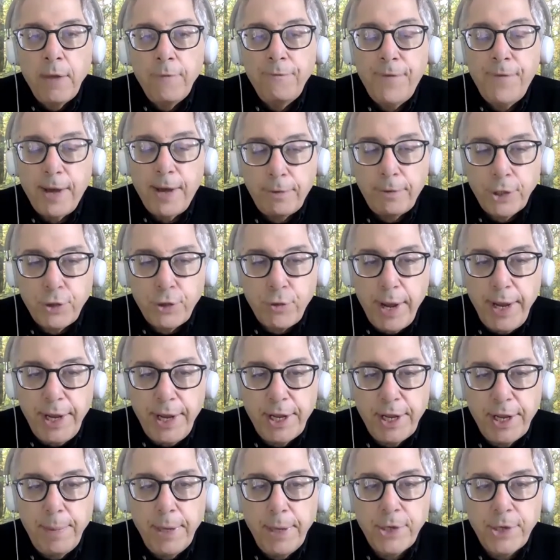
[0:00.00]
Federal Trade
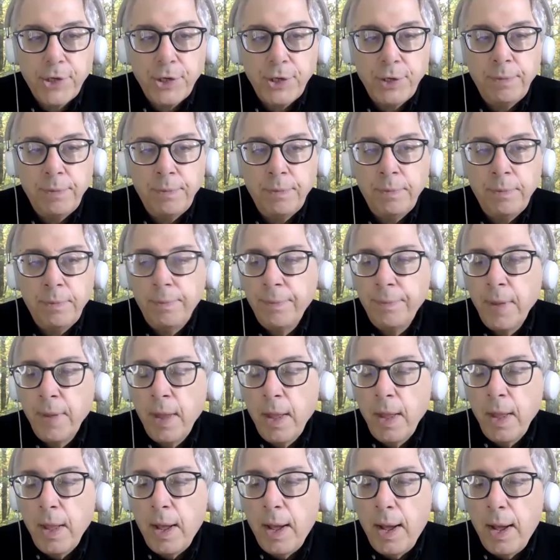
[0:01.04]
Commission,
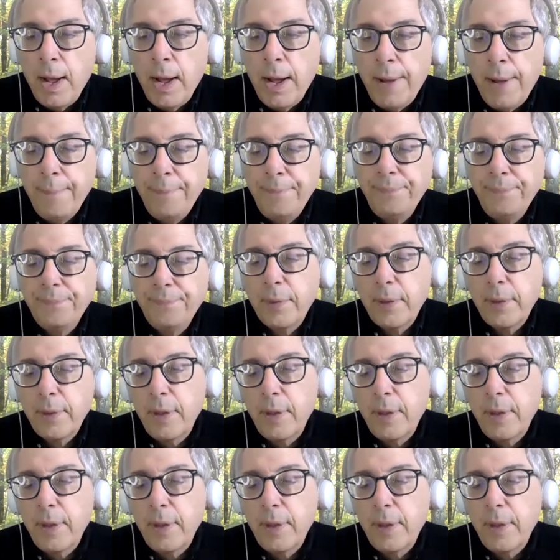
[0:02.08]
um,